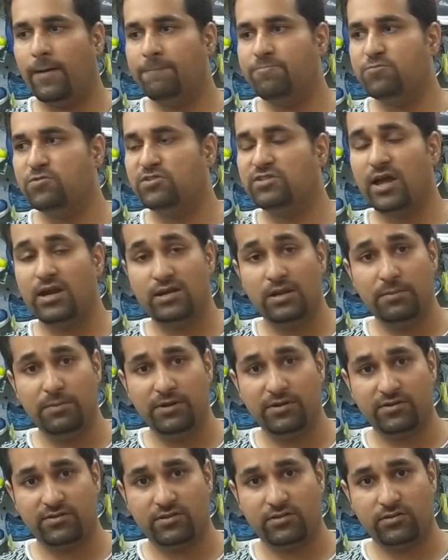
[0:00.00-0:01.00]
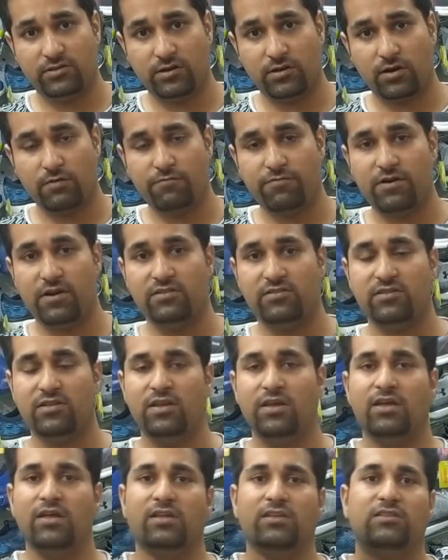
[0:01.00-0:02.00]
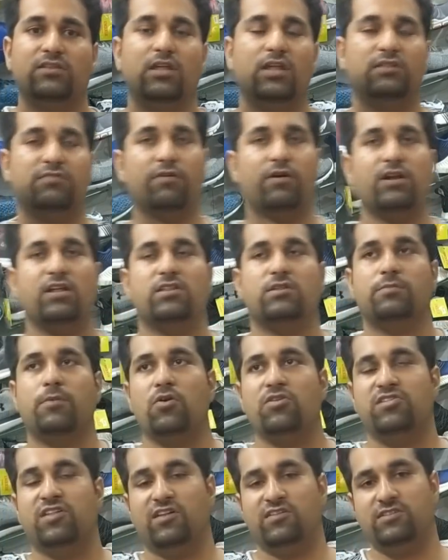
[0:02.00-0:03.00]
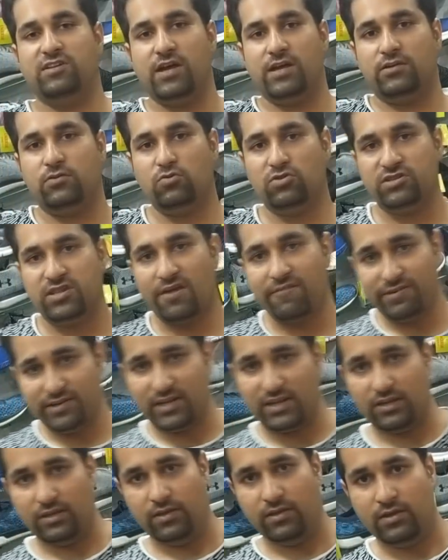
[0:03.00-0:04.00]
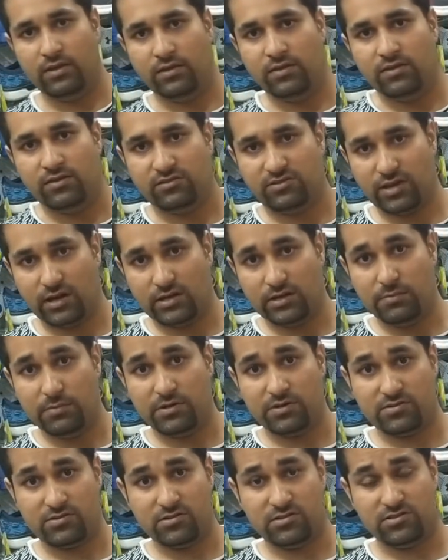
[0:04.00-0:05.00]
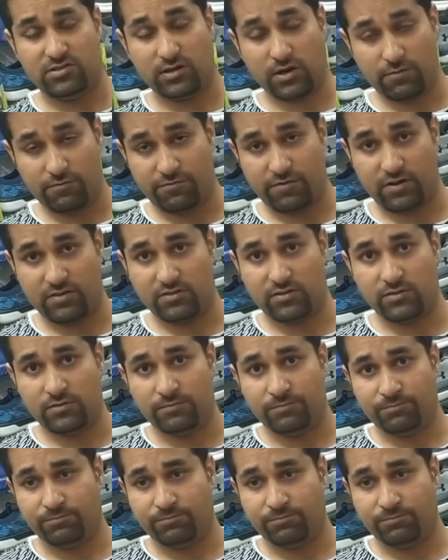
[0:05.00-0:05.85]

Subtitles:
centimeters in circumference. This one is about 68 to 70 centimeters in circumference.